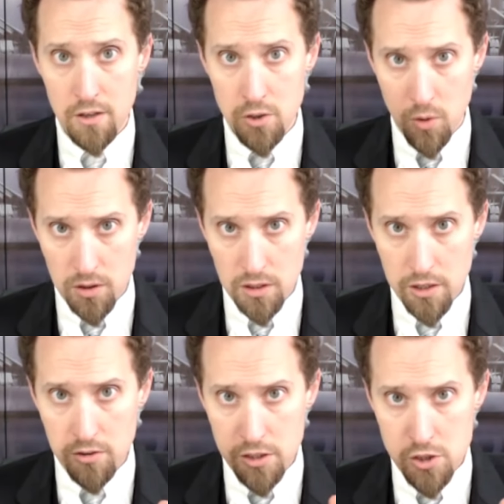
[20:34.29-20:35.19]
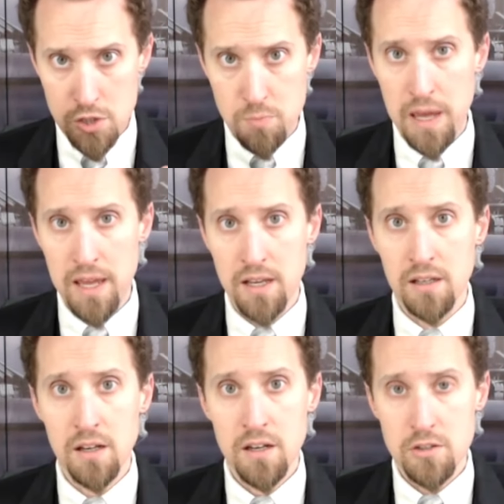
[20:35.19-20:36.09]
You are literally just
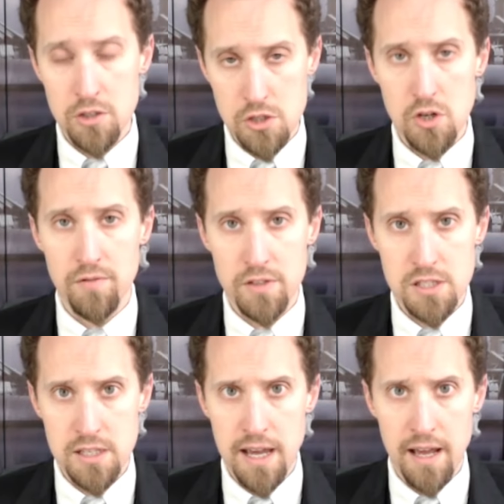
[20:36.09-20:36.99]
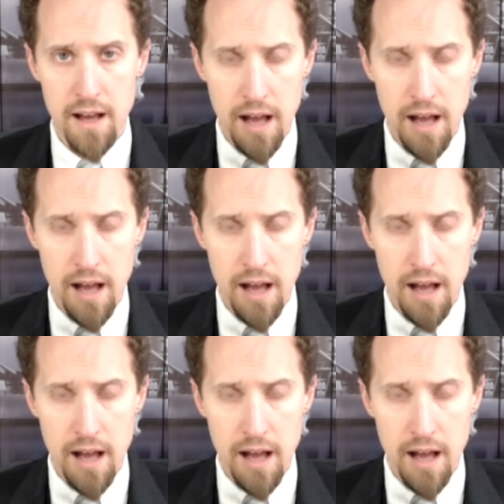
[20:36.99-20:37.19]
paying to service the debt.